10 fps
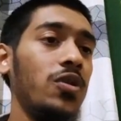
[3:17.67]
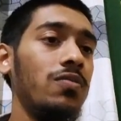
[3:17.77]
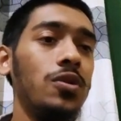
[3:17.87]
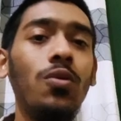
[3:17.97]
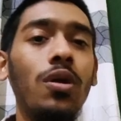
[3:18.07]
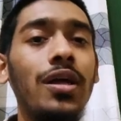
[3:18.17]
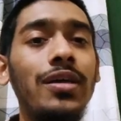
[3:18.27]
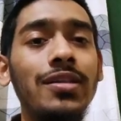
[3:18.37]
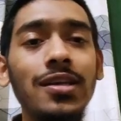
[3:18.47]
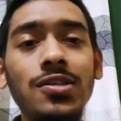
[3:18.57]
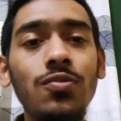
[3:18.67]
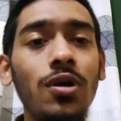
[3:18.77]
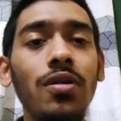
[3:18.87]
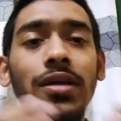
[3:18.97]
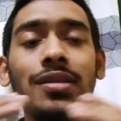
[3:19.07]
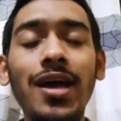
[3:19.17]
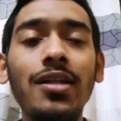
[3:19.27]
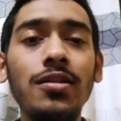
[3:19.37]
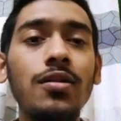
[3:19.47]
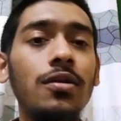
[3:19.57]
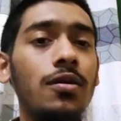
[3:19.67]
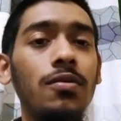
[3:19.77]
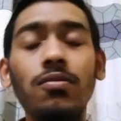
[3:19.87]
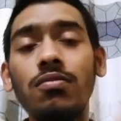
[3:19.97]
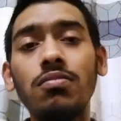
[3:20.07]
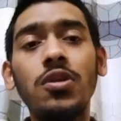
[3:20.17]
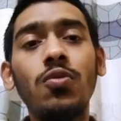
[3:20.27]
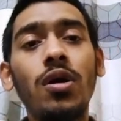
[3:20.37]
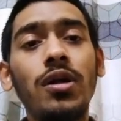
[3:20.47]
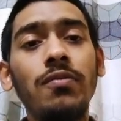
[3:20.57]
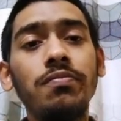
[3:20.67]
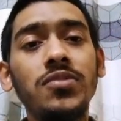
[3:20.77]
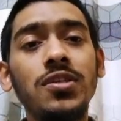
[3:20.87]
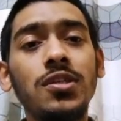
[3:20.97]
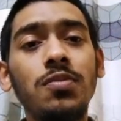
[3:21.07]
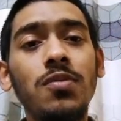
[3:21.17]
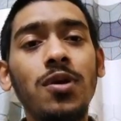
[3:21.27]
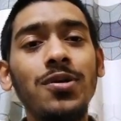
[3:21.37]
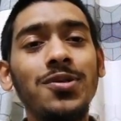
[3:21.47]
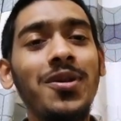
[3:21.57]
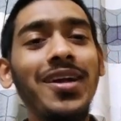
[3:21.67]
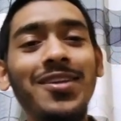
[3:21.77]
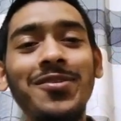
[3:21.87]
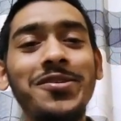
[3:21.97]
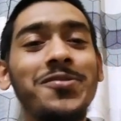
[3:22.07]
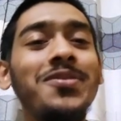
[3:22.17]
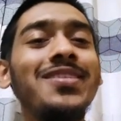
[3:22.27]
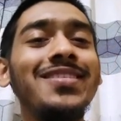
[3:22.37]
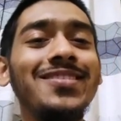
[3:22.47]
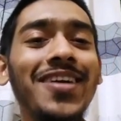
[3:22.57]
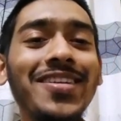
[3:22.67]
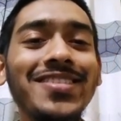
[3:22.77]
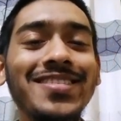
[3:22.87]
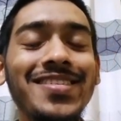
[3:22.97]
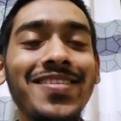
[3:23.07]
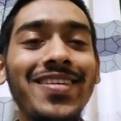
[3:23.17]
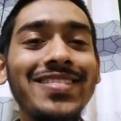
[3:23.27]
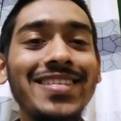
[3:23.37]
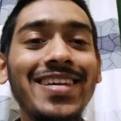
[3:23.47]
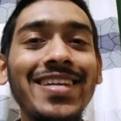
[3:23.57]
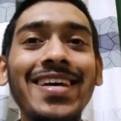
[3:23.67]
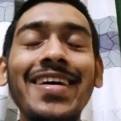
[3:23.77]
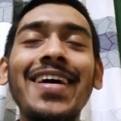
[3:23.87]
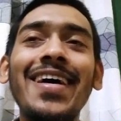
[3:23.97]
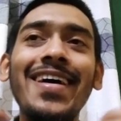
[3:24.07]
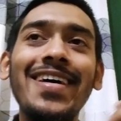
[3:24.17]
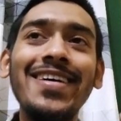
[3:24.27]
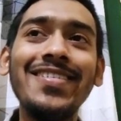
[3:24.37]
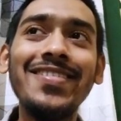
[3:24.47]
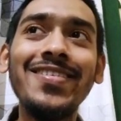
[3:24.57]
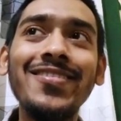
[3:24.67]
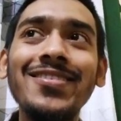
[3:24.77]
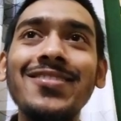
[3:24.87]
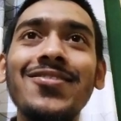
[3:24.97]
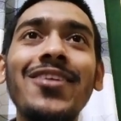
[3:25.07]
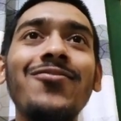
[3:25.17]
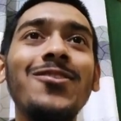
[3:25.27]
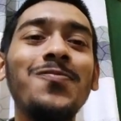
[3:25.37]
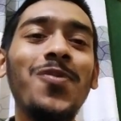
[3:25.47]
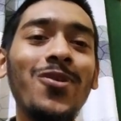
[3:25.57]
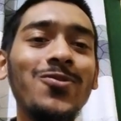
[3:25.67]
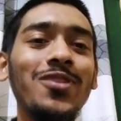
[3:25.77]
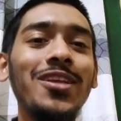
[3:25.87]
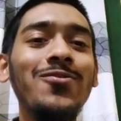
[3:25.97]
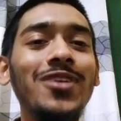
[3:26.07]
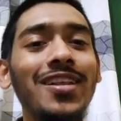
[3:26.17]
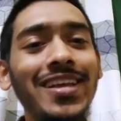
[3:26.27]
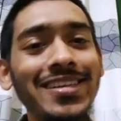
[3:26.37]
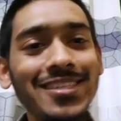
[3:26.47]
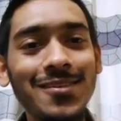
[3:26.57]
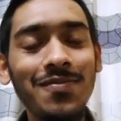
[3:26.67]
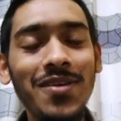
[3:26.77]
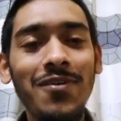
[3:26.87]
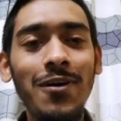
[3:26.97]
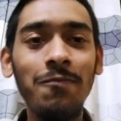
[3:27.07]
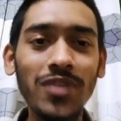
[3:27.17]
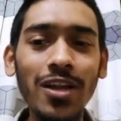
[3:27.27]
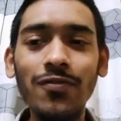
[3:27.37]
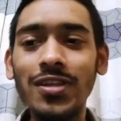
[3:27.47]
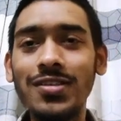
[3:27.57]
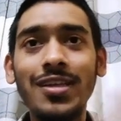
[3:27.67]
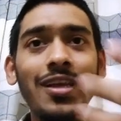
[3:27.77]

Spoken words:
You are like this, you are like that. You are a Justin Bieber. So right now just try to just understand. It will just try to respond with the user like a Justin Bieber, kind of this thing.